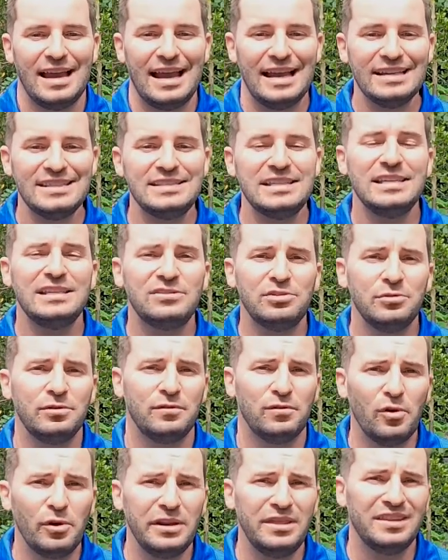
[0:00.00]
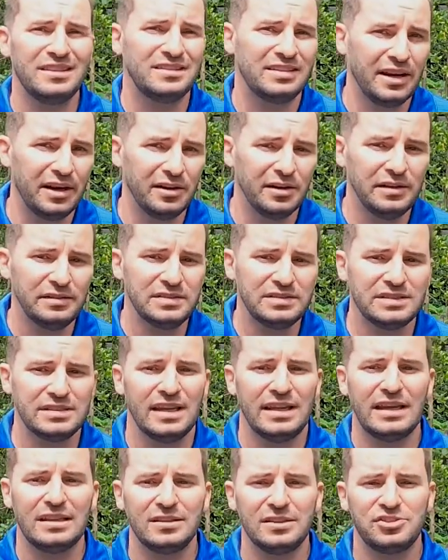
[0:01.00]
I seek to avoid the
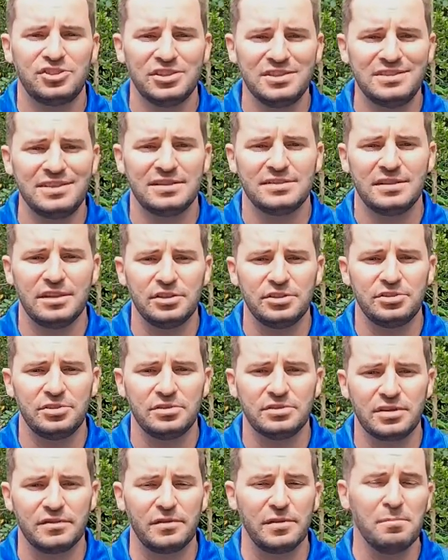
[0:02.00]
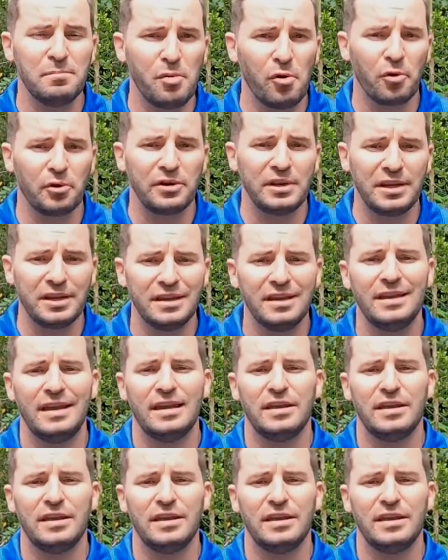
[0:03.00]
tariffs and logistics issues of importing